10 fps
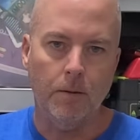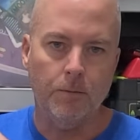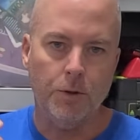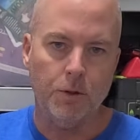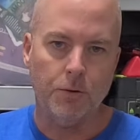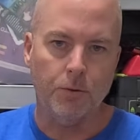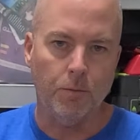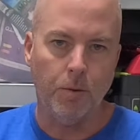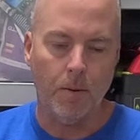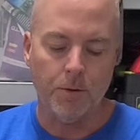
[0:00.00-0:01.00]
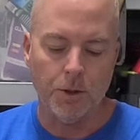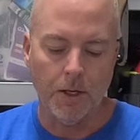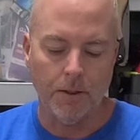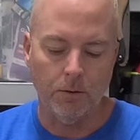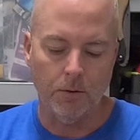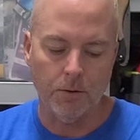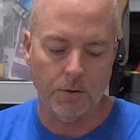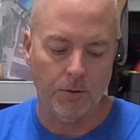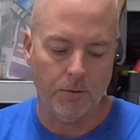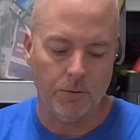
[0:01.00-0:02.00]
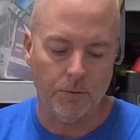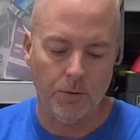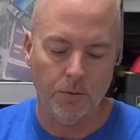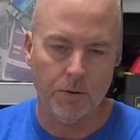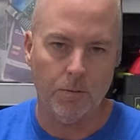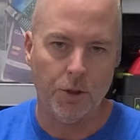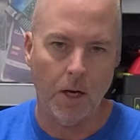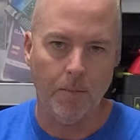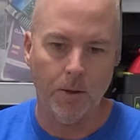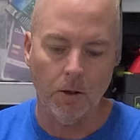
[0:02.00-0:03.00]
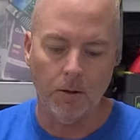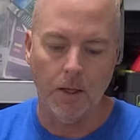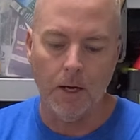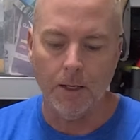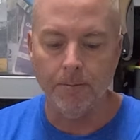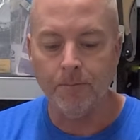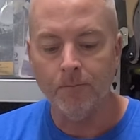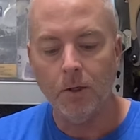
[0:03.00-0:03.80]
just through prepper channels and through doing some shopping online.